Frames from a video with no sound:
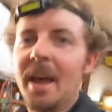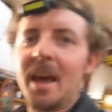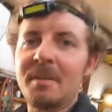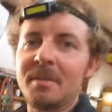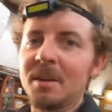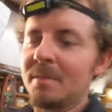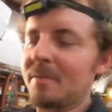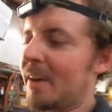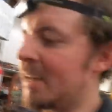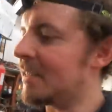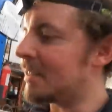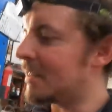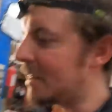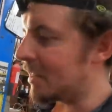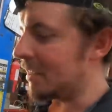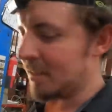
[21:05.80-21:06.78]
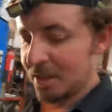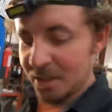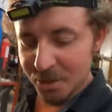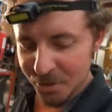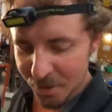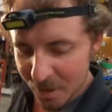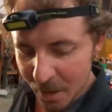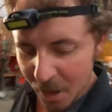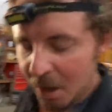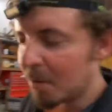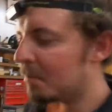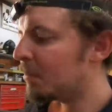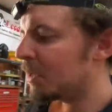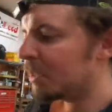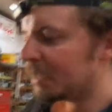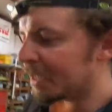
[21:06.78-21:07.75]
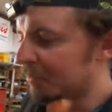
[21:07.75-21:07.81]
a laugh in the face. This is
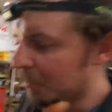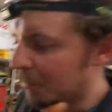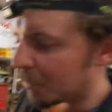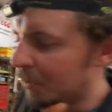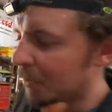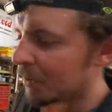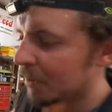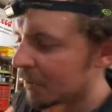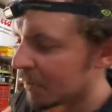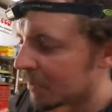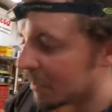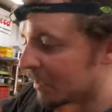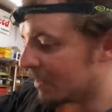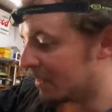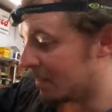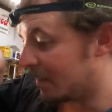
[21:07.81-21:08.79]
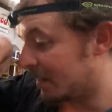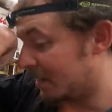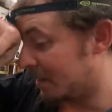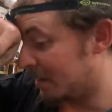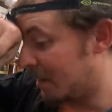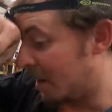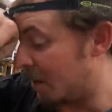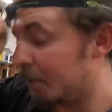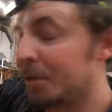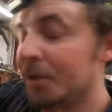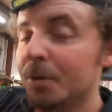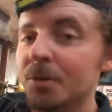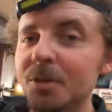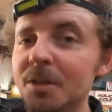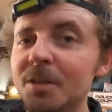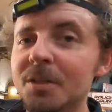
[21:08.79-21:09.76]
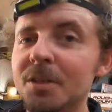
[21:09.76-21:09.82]
unbelievable. The
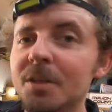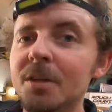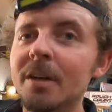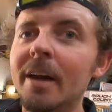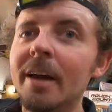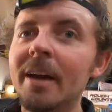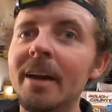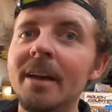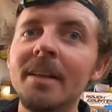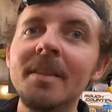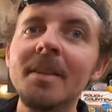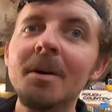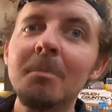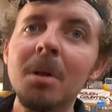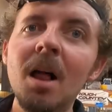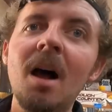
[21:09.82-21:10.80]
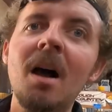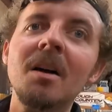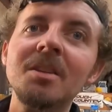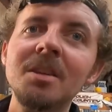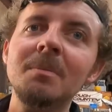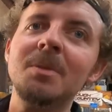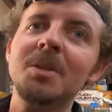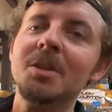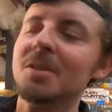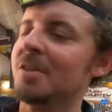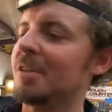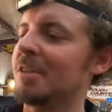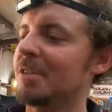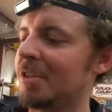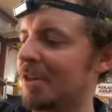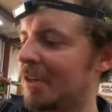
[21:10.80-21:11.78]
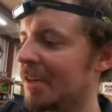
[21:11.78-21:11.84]
O2 sensor and the block temperature
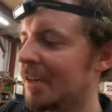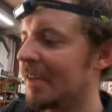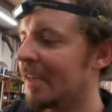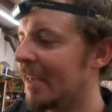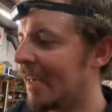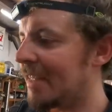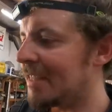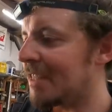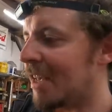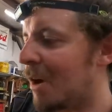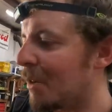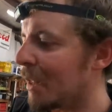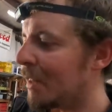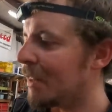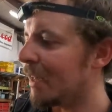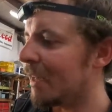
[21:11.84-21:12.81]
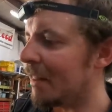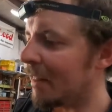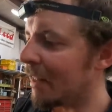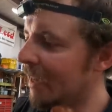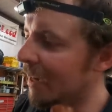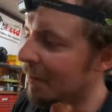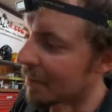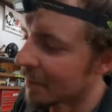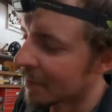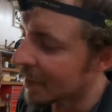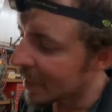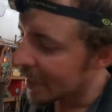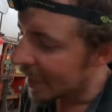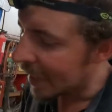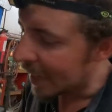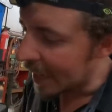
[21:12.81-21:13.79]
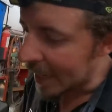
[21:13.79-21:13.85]
sensor is the only thing left.
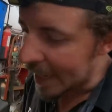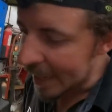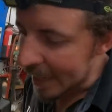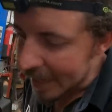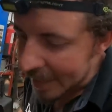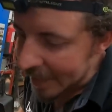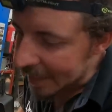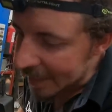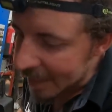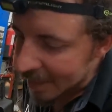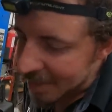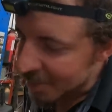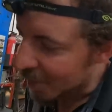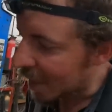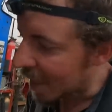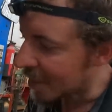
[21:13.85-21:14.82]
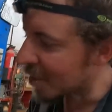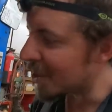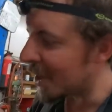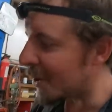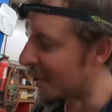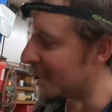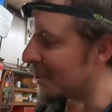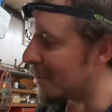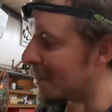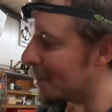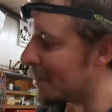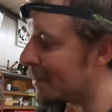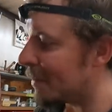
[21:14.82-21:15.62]
And what I just told you,